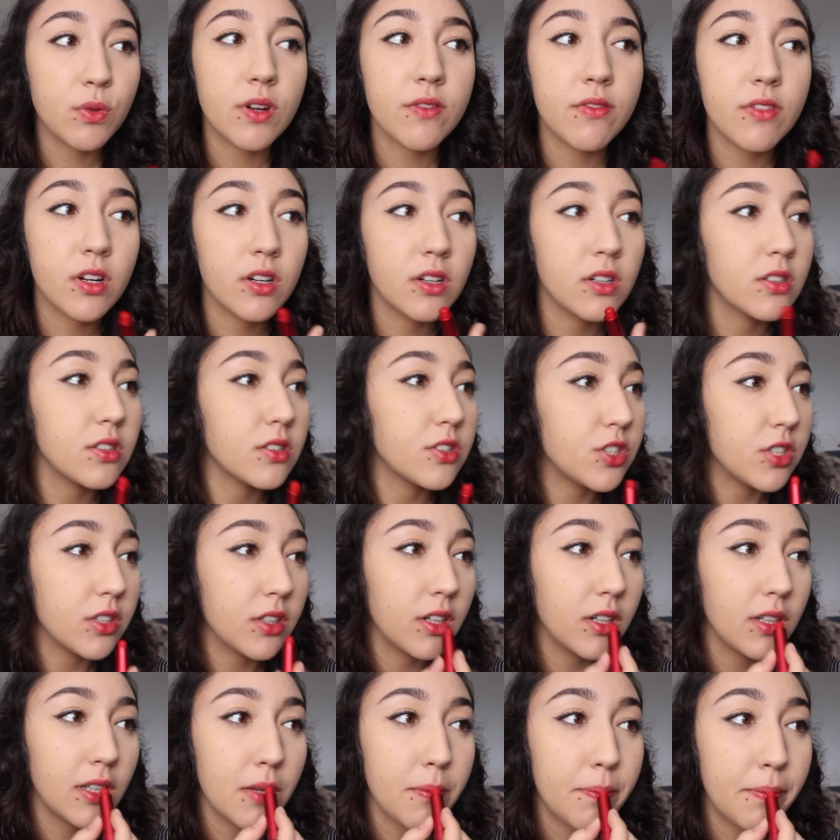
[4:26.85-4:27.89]
one of their
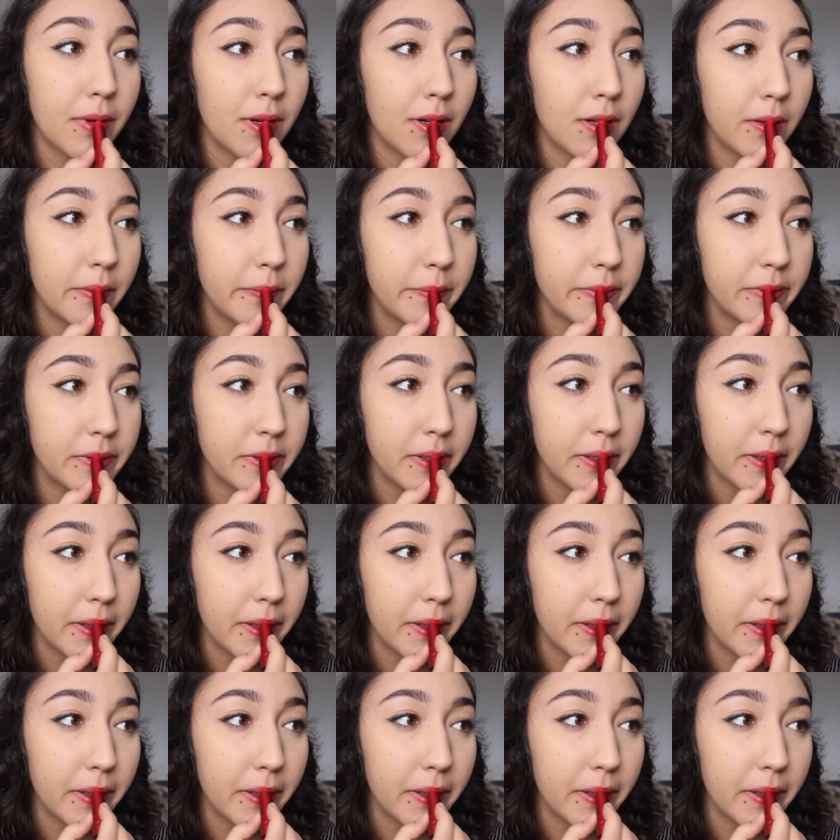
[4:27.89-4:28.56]
sugar lip balms.